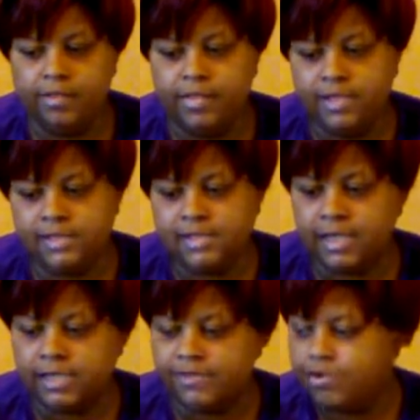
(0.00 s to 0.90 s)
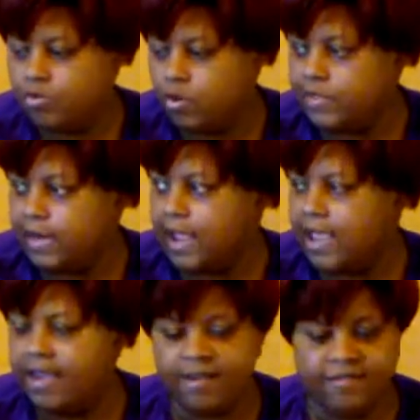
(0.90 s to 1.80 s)
this is a different one than I
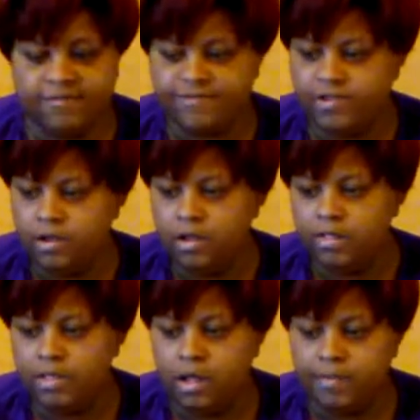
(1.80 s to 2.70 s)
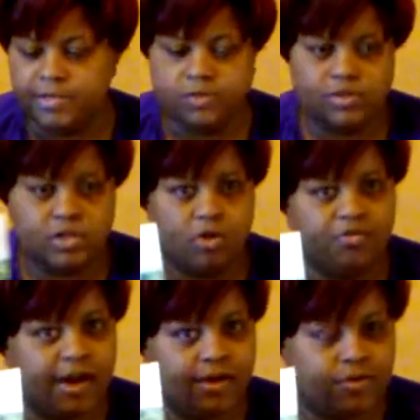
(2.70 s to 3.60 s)
have. Um, this one's called
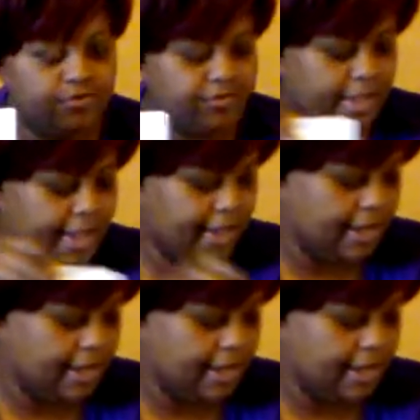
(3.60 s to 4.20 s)
Viroflay,